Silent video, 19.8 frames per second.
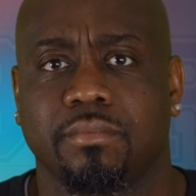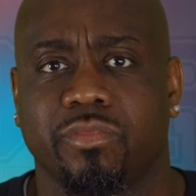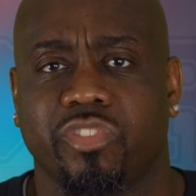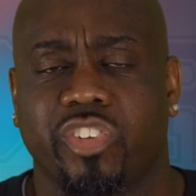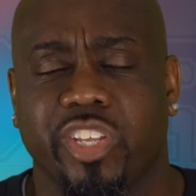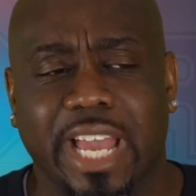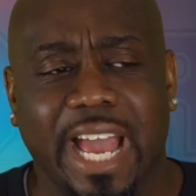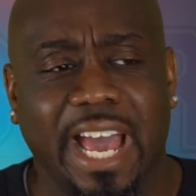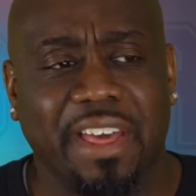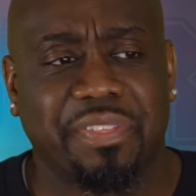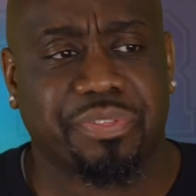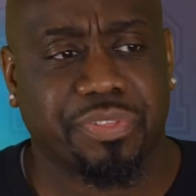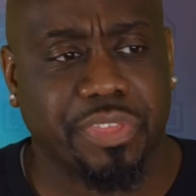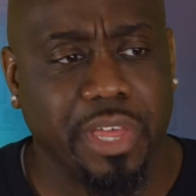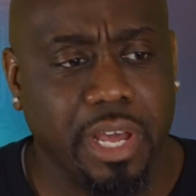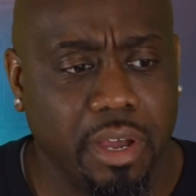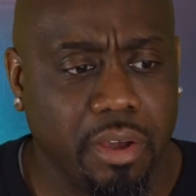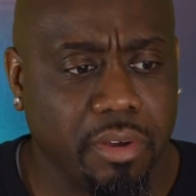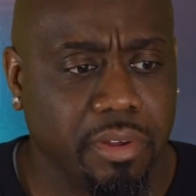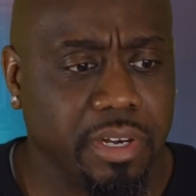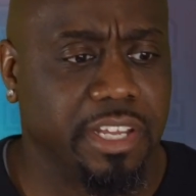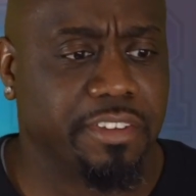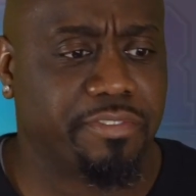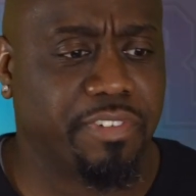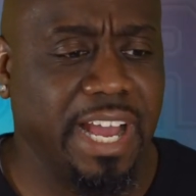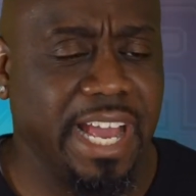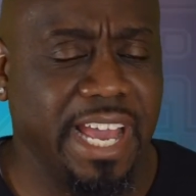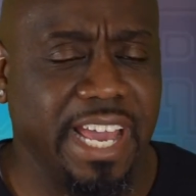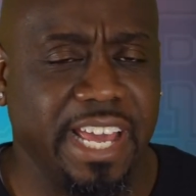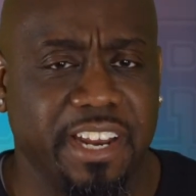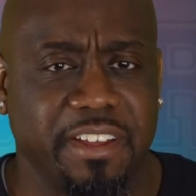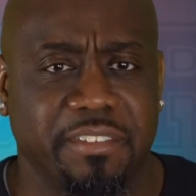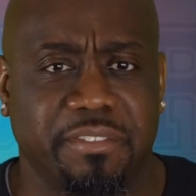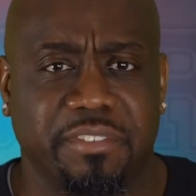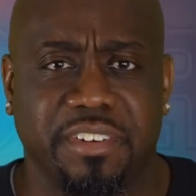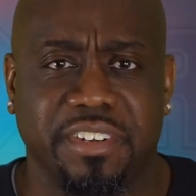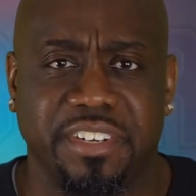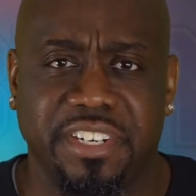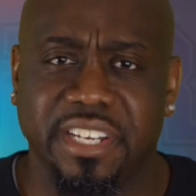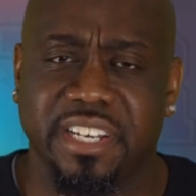See, I thought if I had have
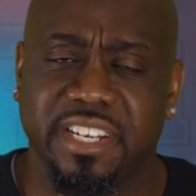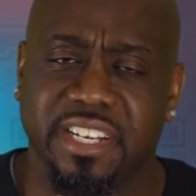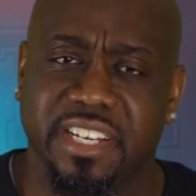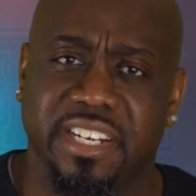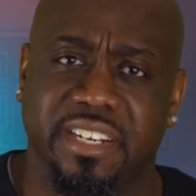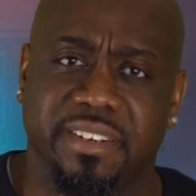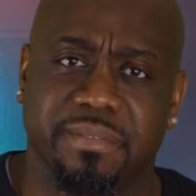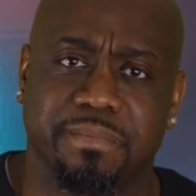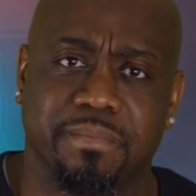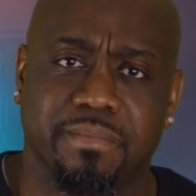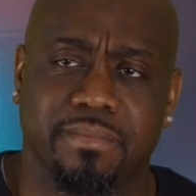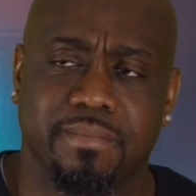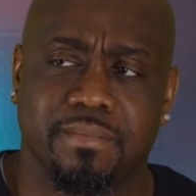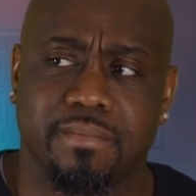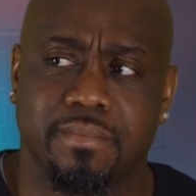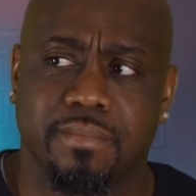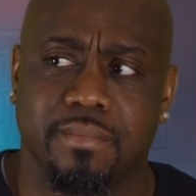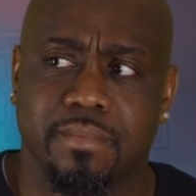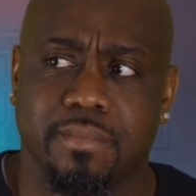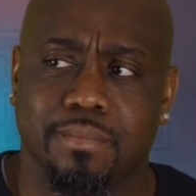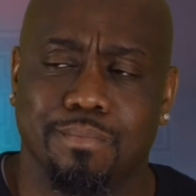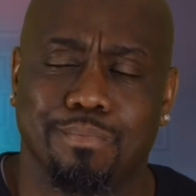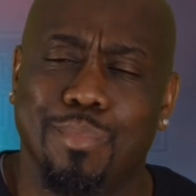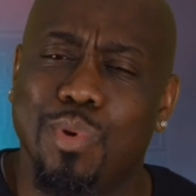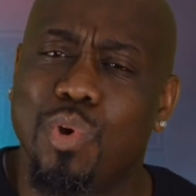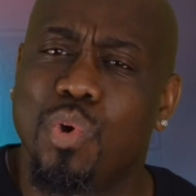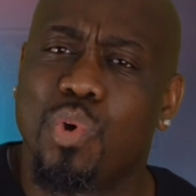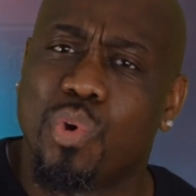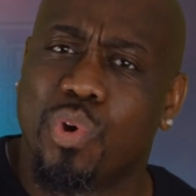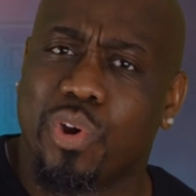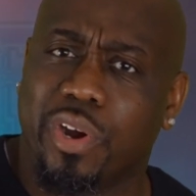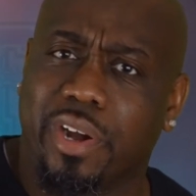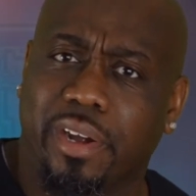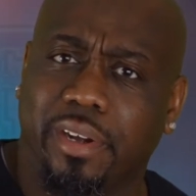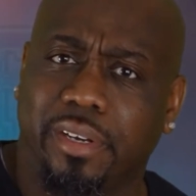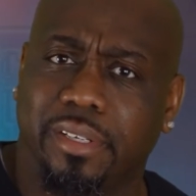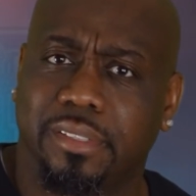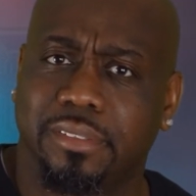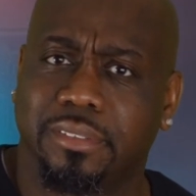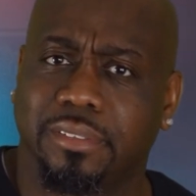done more,
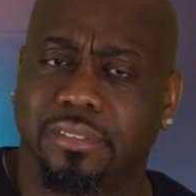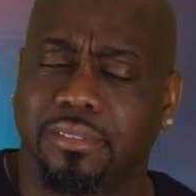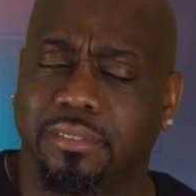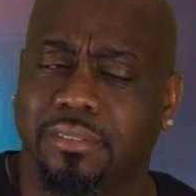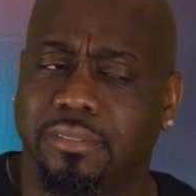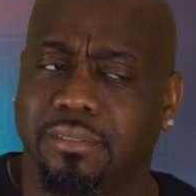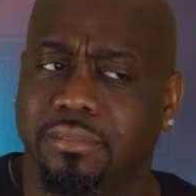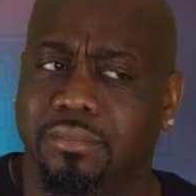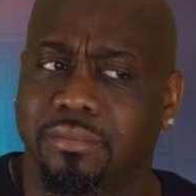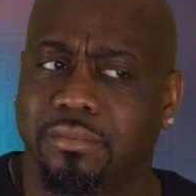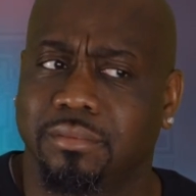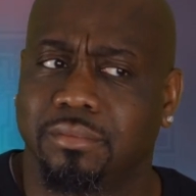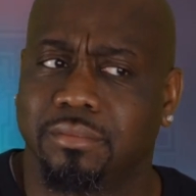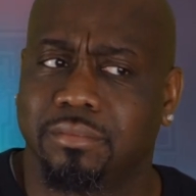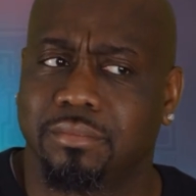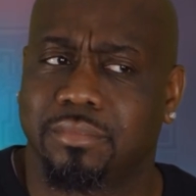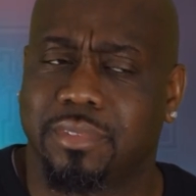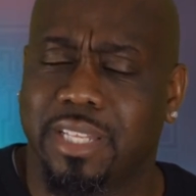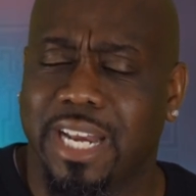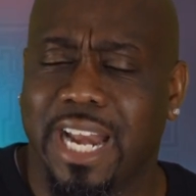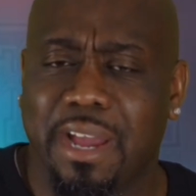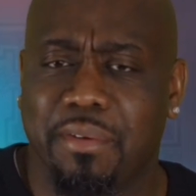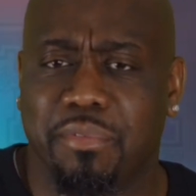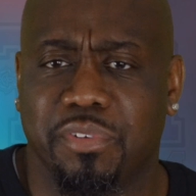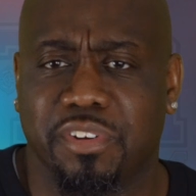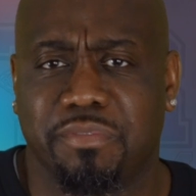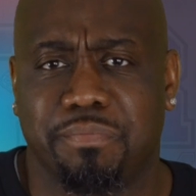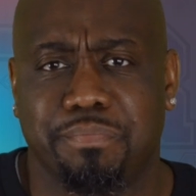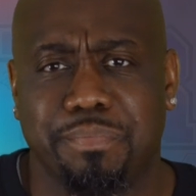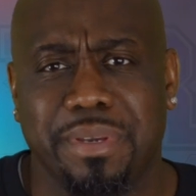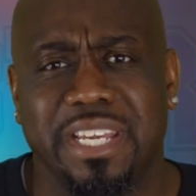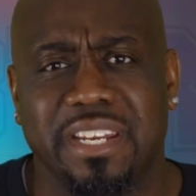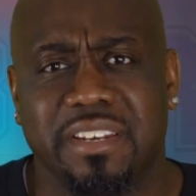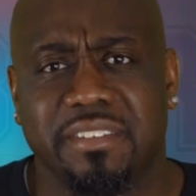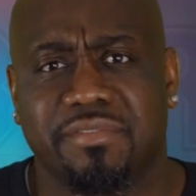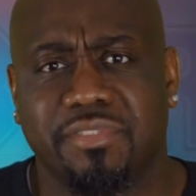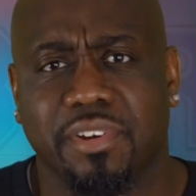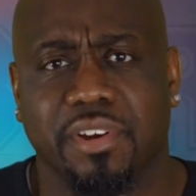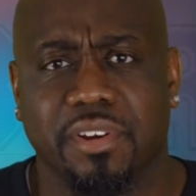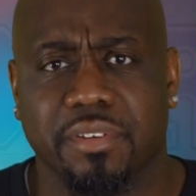then I would have
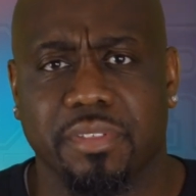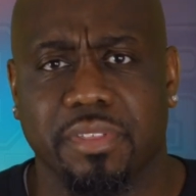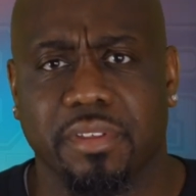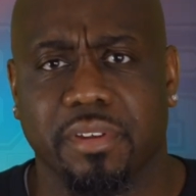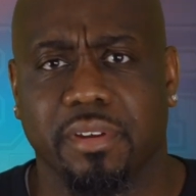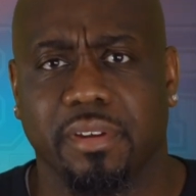been further.